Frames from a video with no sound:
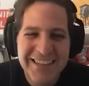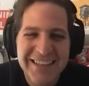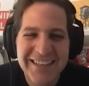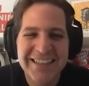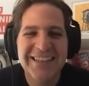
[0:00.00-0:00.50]

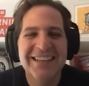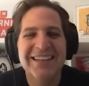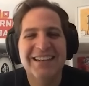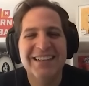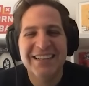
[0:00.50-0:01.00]

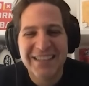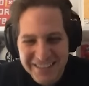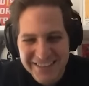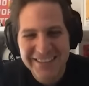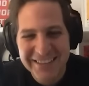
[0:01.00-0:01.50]

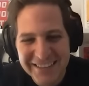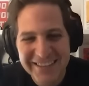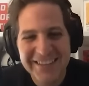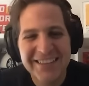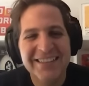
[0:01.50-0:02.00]

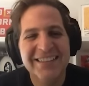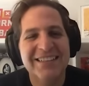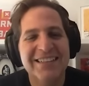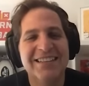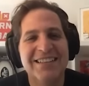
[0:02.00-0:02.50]

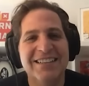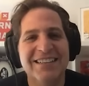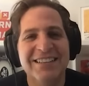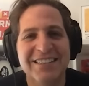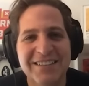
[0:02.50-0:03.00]

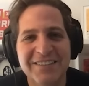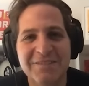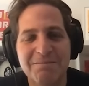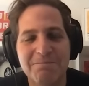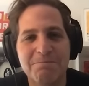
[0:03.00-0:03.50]

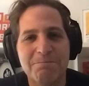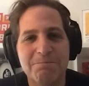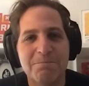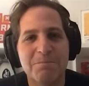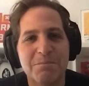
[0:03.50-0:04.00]

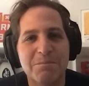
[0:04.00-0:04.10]
This person isn't speaking.